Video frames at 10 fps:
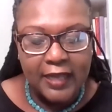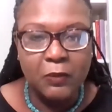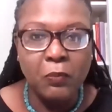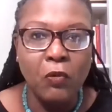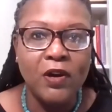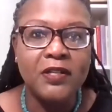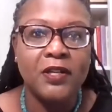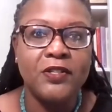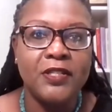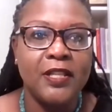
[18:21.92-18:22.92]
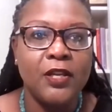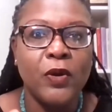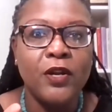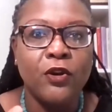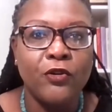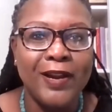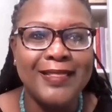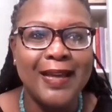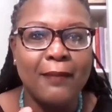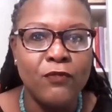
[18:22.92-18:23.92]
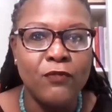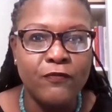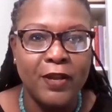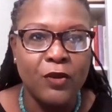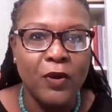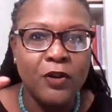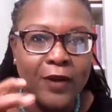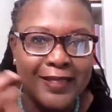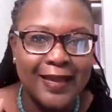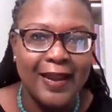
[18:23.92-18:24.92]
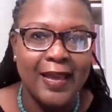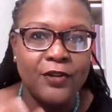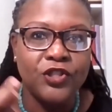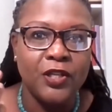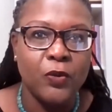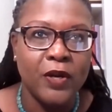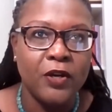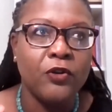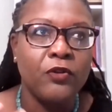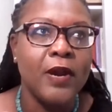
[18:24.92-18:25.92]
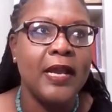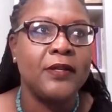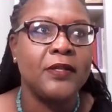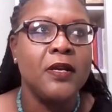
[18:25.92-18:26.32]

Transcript: it's important to understand that you want to create that movement you want to create that energy you want to create